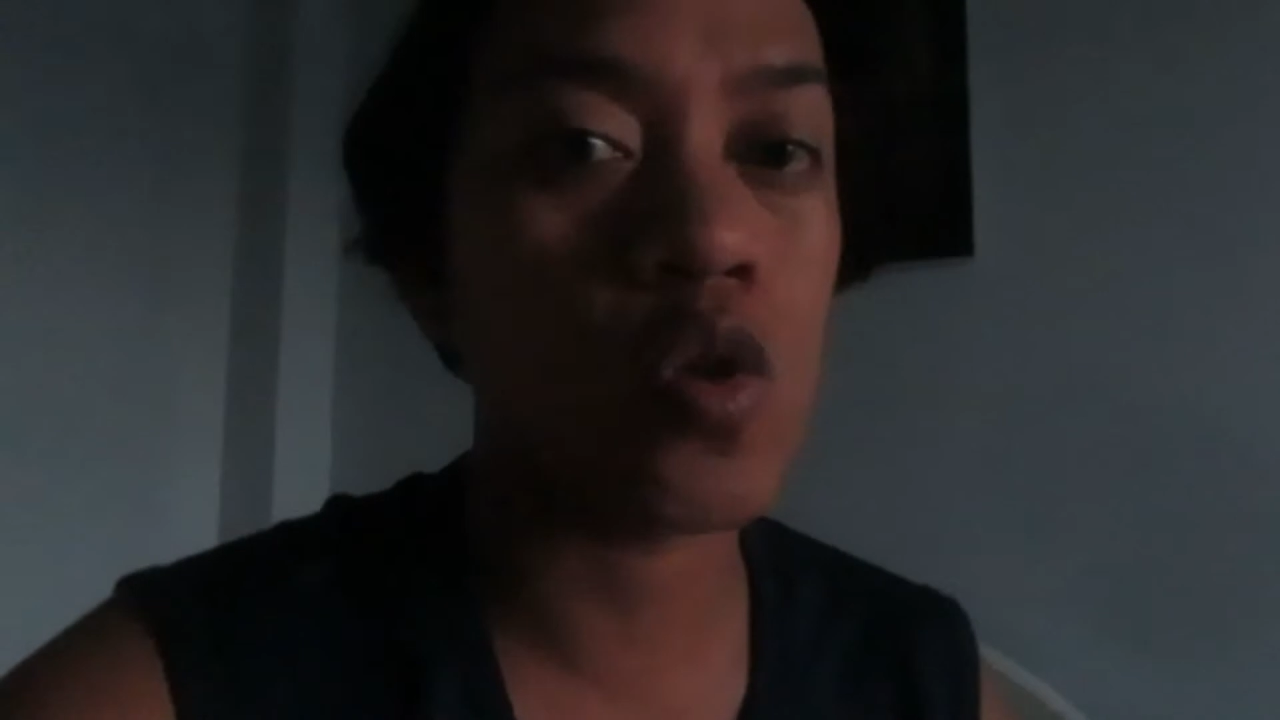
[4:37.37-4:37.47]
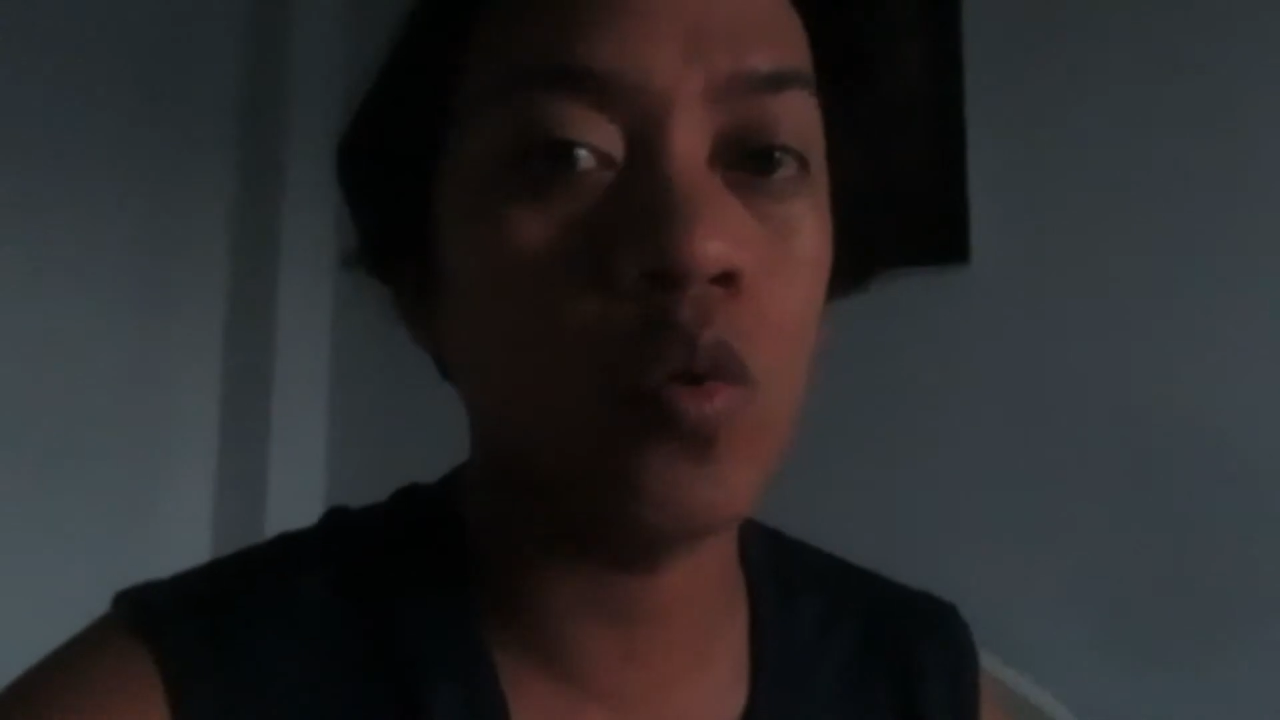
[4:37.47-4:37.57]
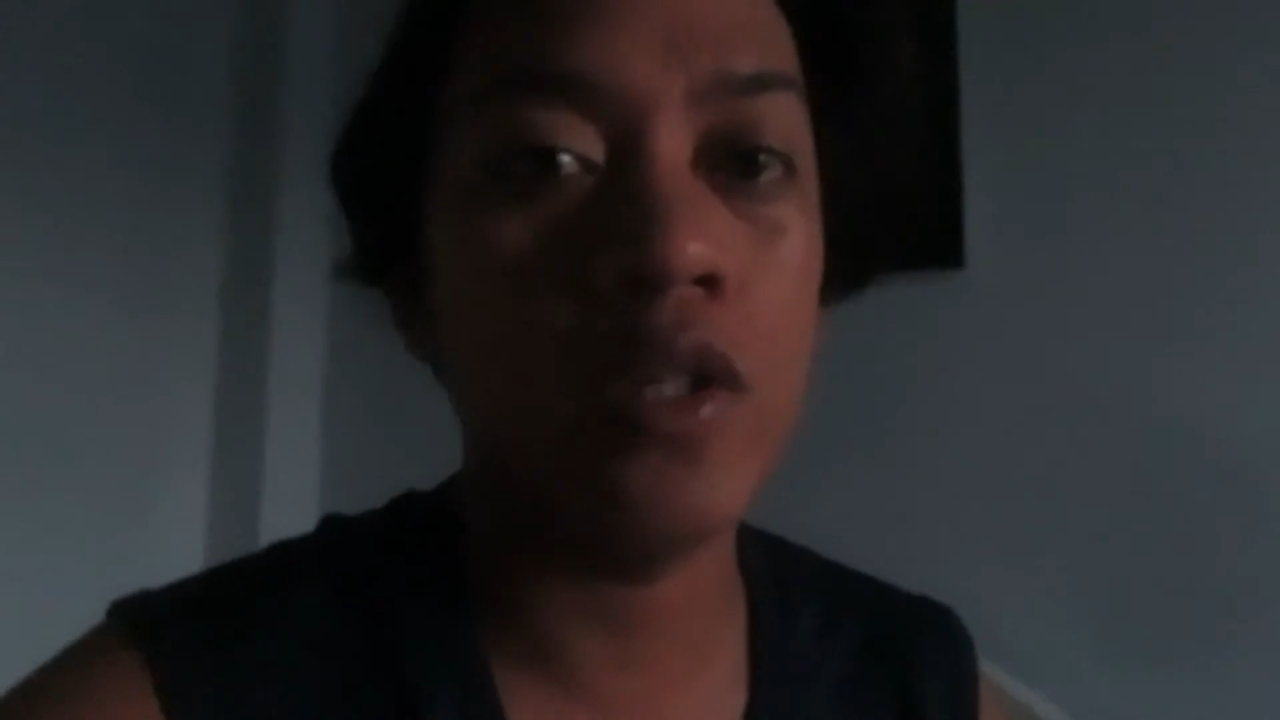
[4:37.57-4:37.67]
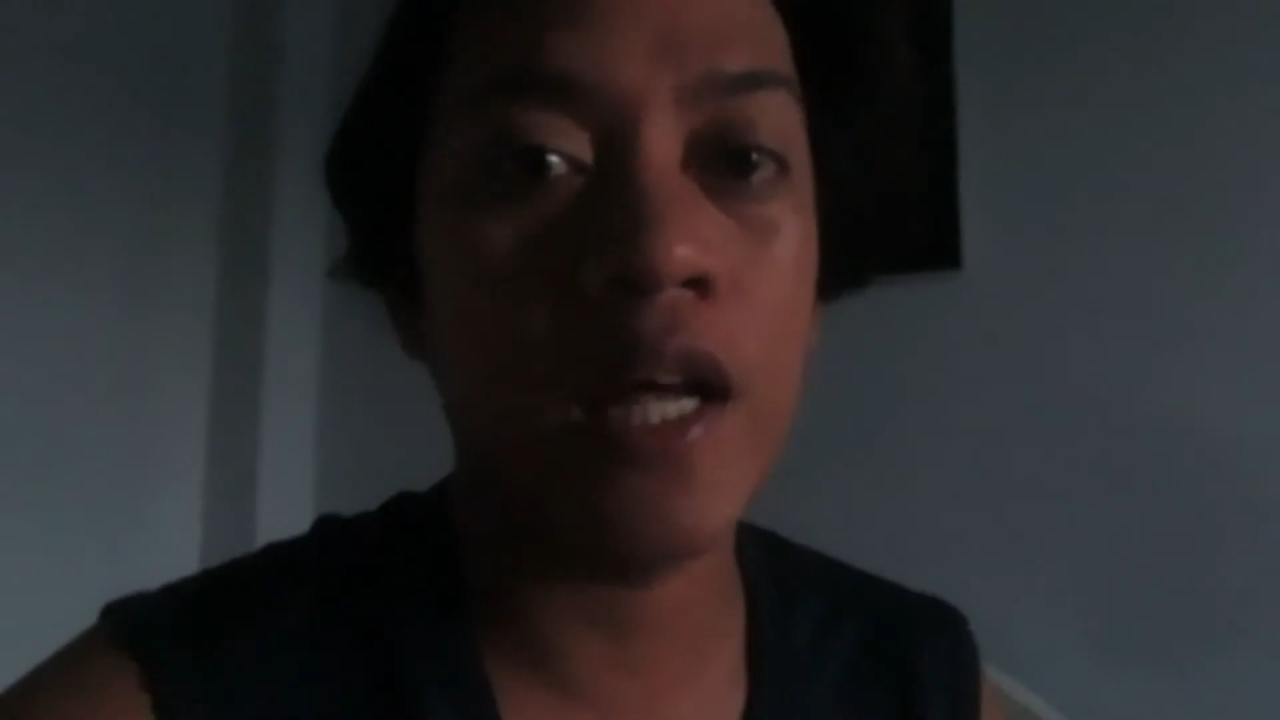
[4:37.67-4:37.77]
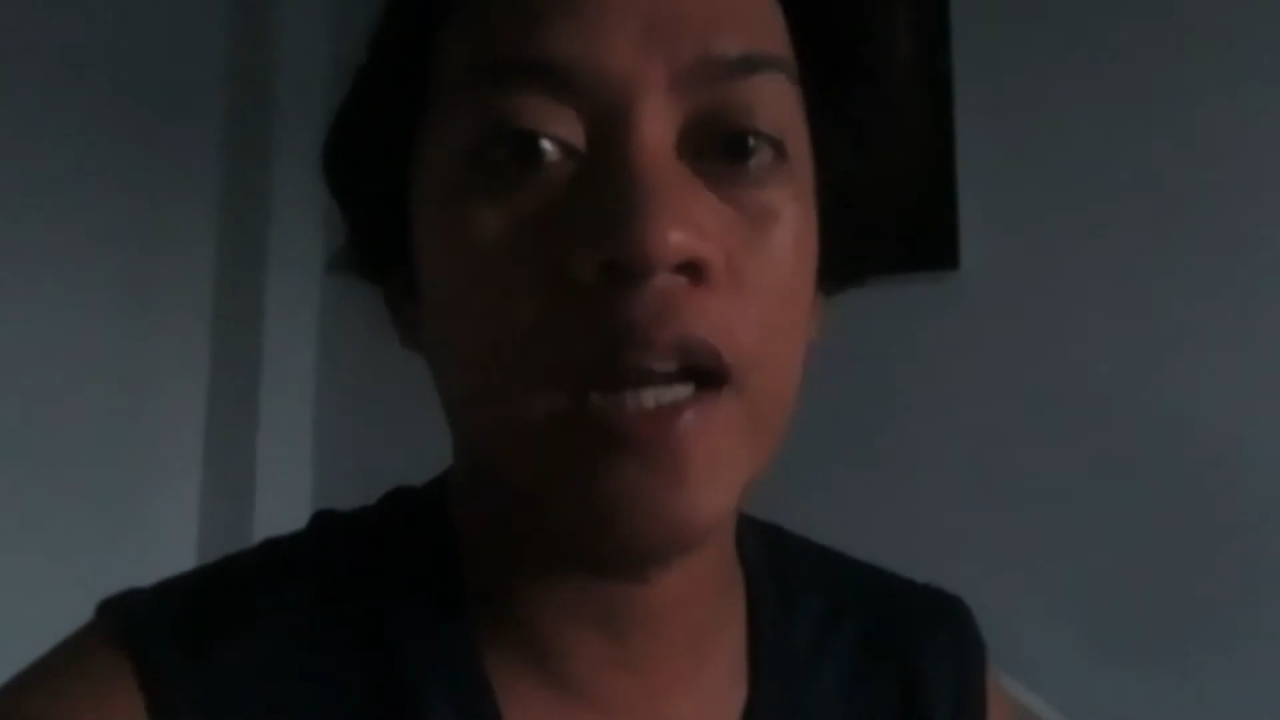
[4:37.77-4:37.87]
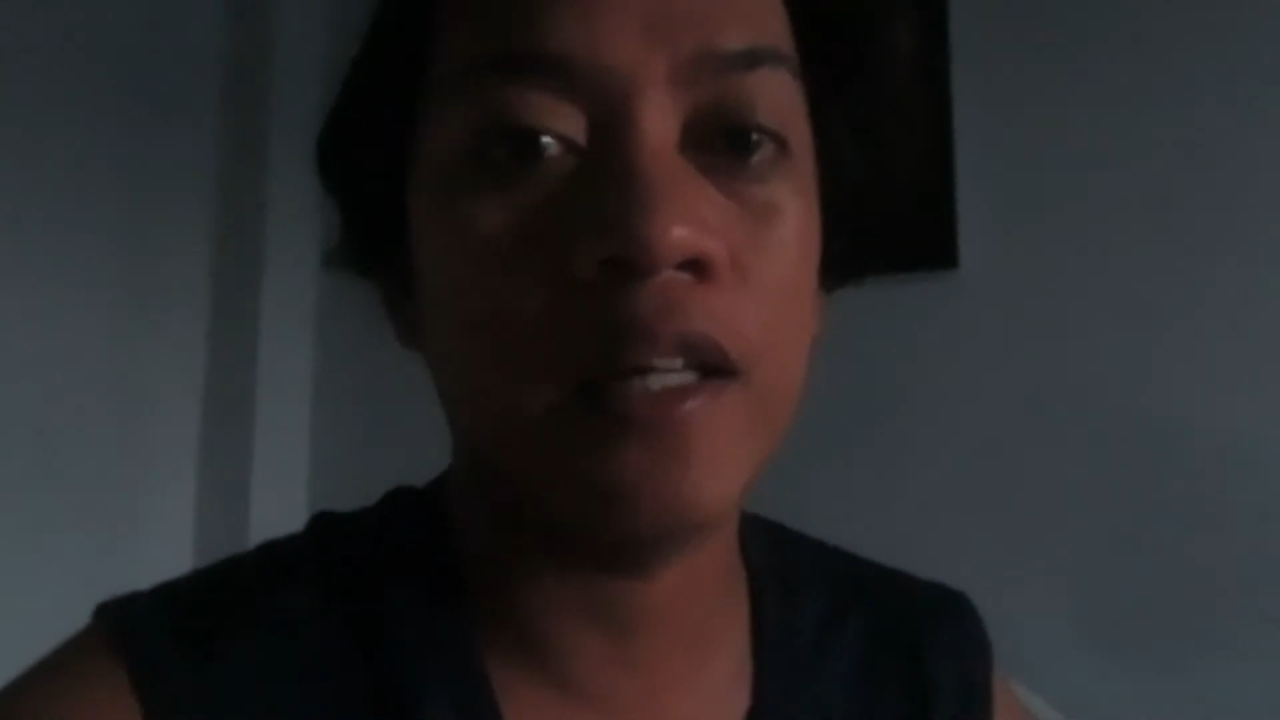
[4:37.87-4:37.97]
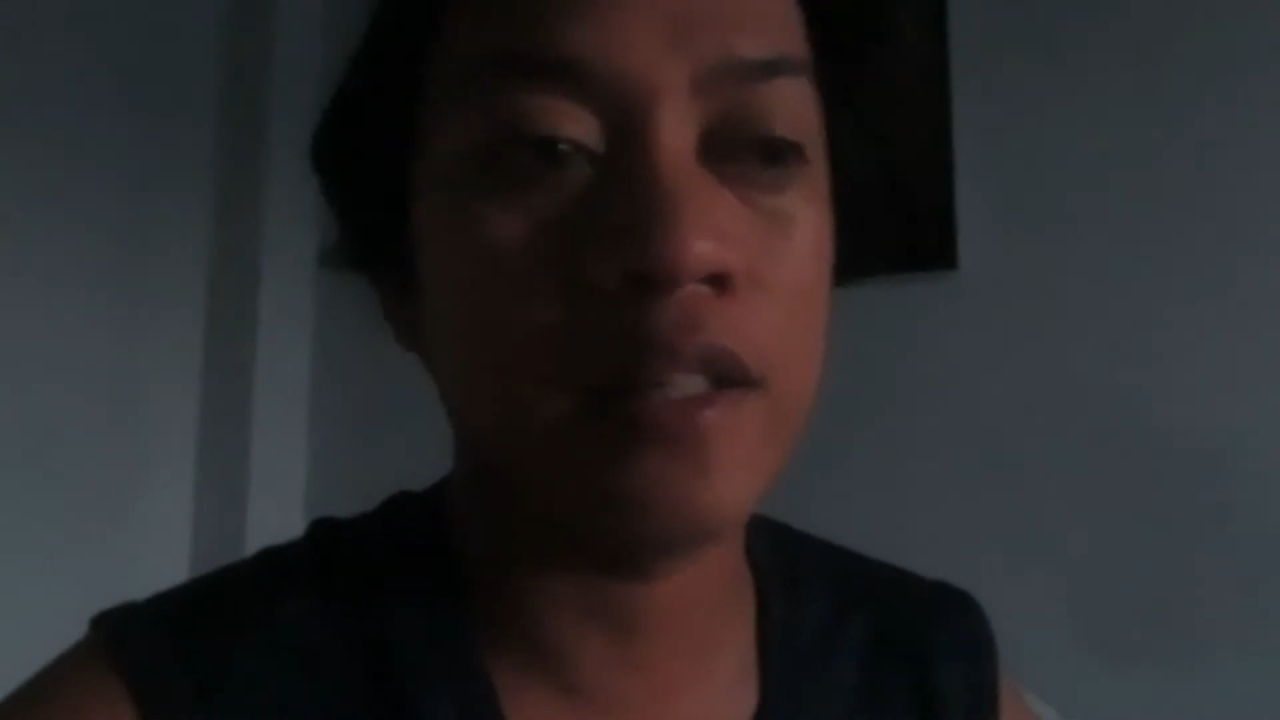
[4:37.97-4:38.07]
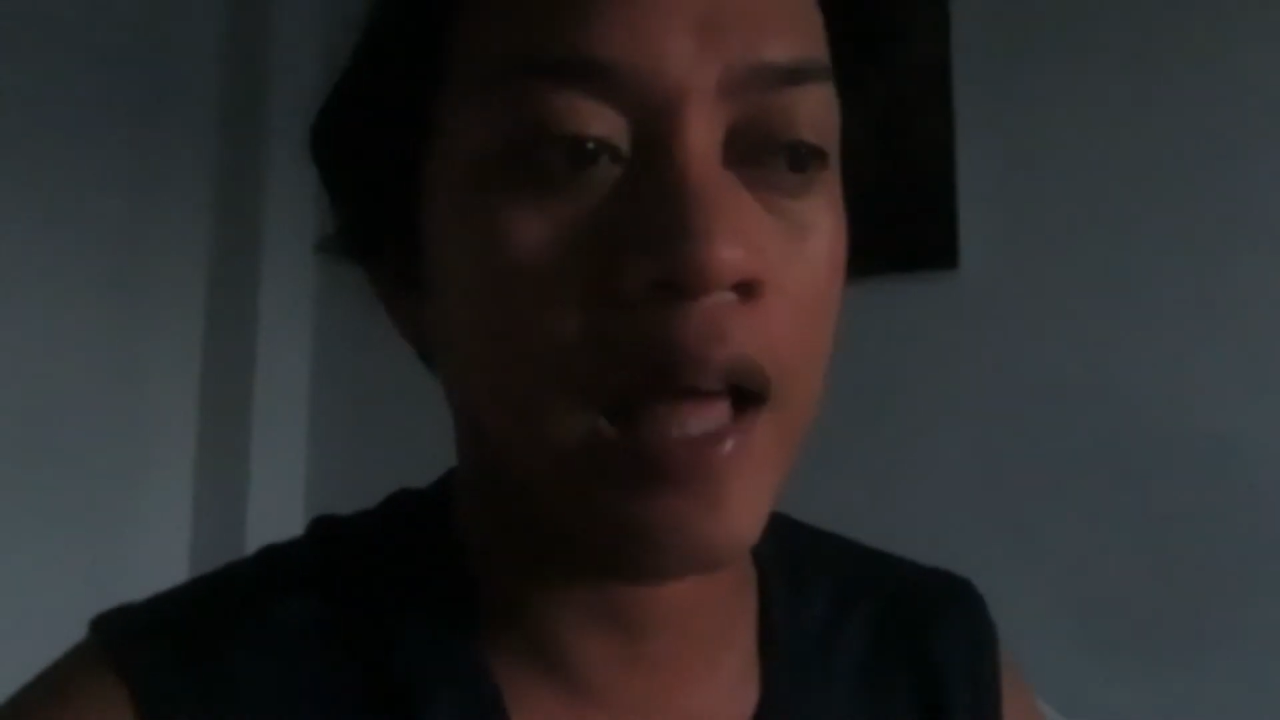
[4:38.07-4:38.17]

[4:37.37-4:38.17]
school na lang